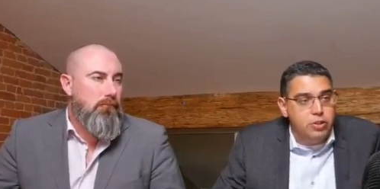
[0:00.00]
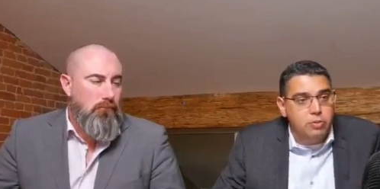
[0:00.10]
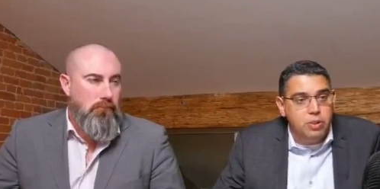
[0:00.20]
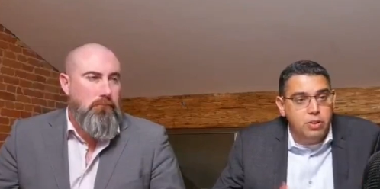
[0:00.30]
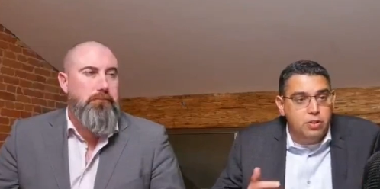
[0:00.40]

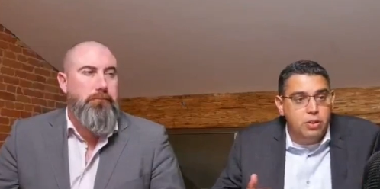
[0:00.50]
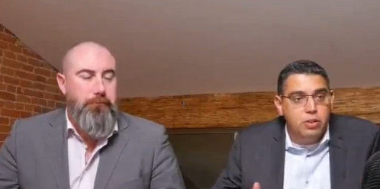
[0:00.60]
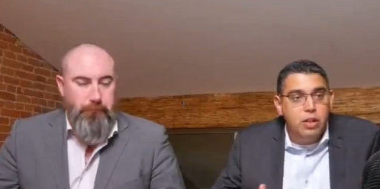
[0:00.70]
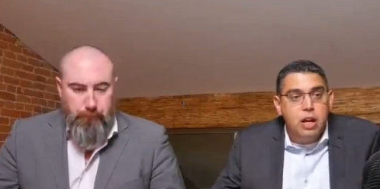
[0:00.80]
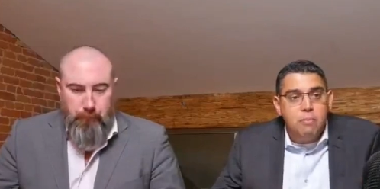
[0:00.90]
Speaker 1: species
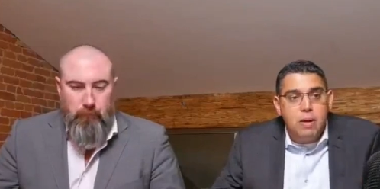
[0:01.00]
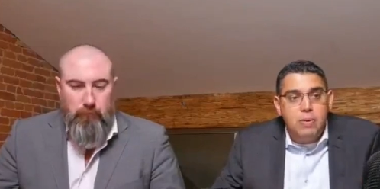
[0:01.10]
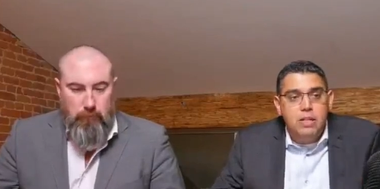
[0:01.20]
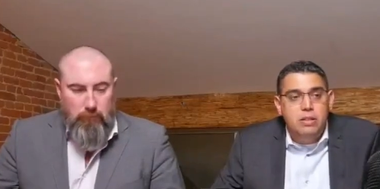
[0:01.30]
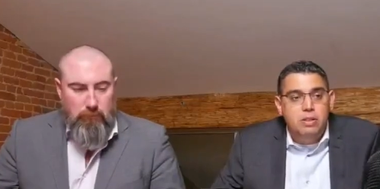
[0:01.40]
list.
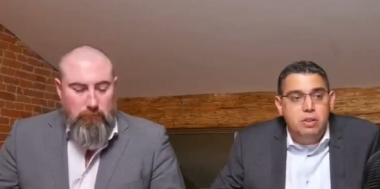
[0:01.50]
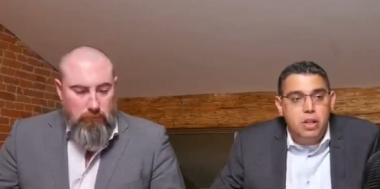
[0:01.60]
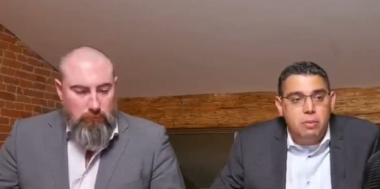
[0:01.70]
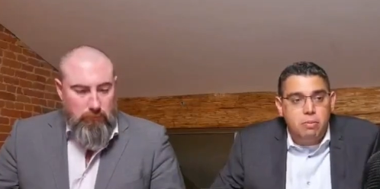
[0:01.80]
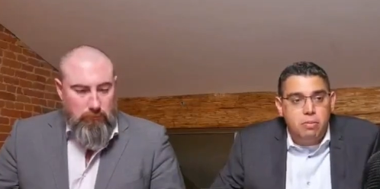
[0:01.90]
Maybe,
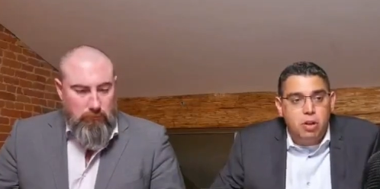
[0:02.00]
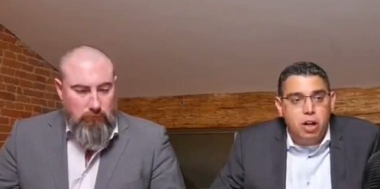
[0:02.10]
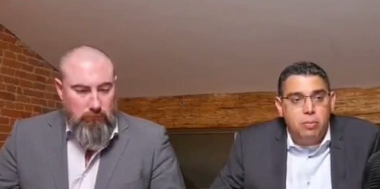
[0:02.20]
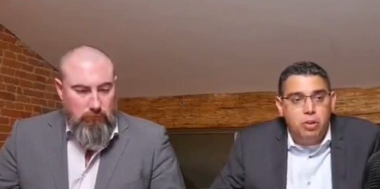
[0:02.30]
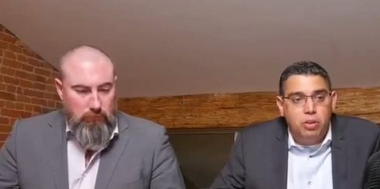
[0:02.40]
Jake,
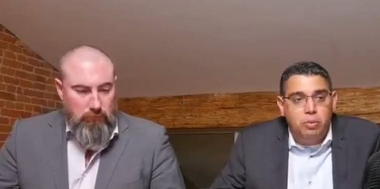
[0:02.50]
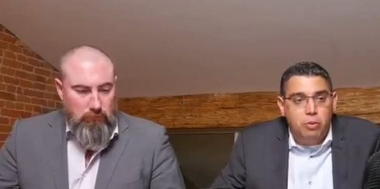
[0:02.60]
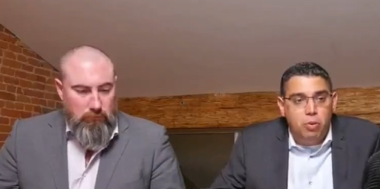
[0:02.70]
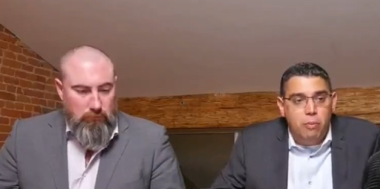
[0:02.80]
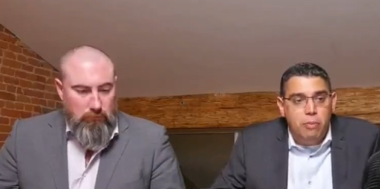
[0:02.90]
talk about a little bit
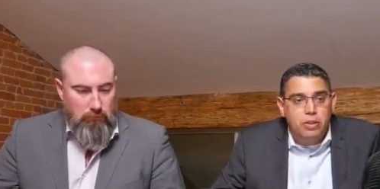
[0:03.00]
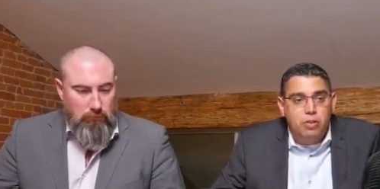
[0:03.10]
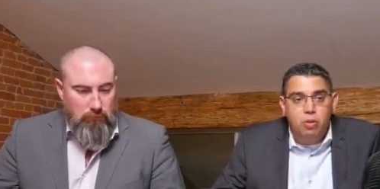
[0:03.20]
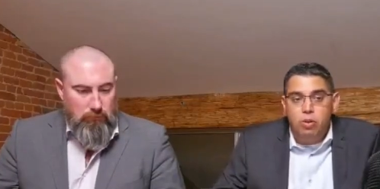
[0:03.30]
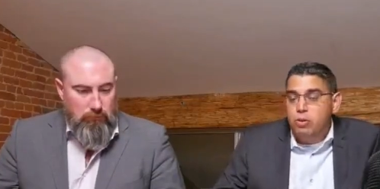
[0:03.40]
what makes
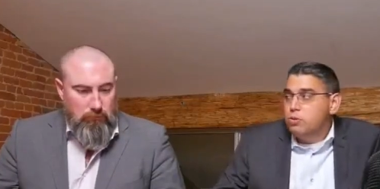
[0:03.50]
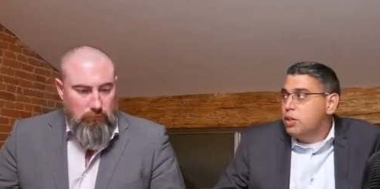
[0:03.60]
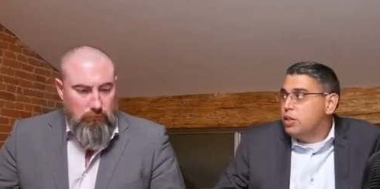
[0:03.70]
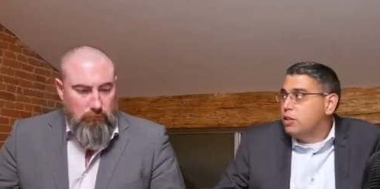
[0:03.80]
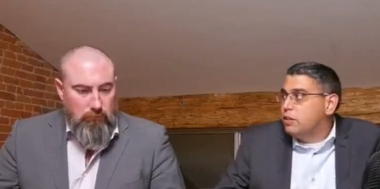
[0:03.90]
Coro
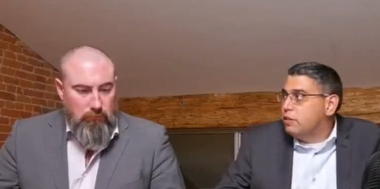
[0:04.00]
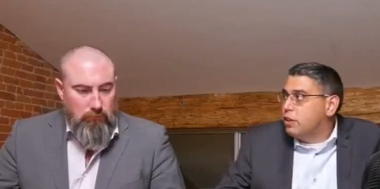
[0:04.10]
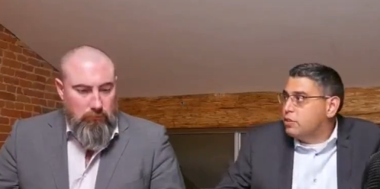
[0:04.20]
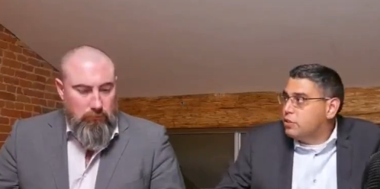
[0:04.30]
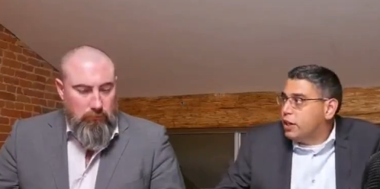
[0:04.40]
unique
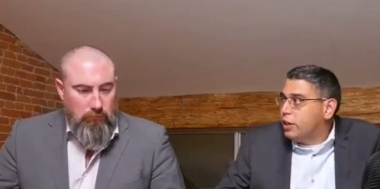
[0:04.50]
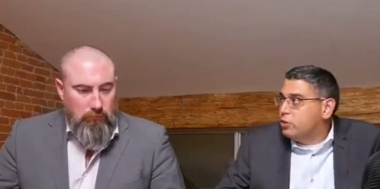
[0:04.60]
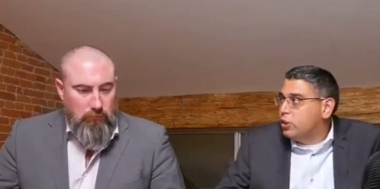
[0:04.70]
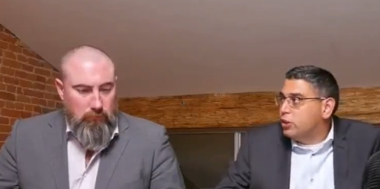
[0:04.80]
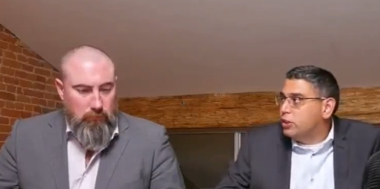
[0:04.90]
as a
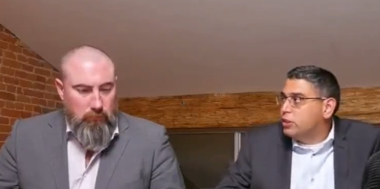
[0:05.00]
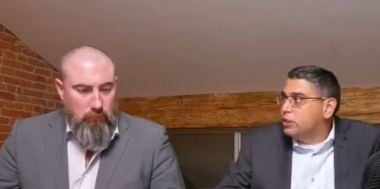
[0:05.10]
takeout target.